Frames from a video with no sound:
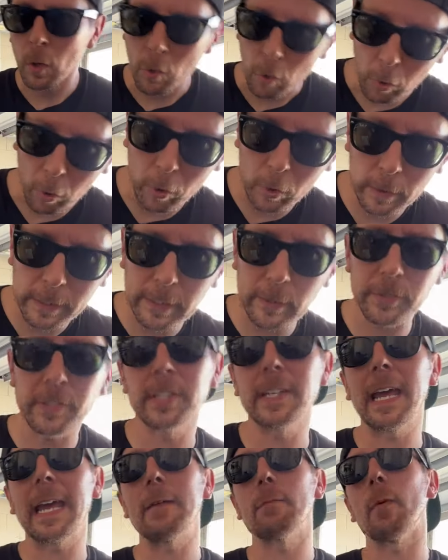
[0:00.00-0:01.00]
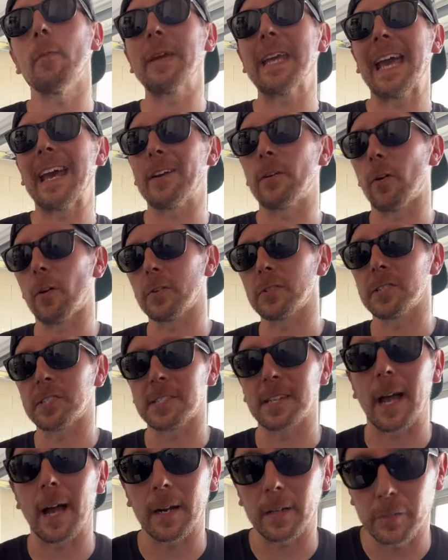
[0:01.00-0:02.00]
Earlier today when we had our
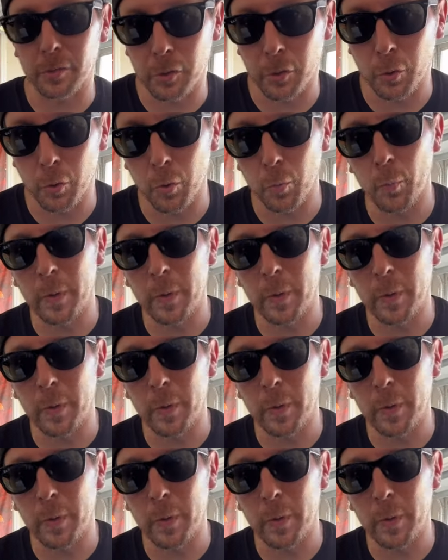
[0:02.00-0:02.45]
stock tune,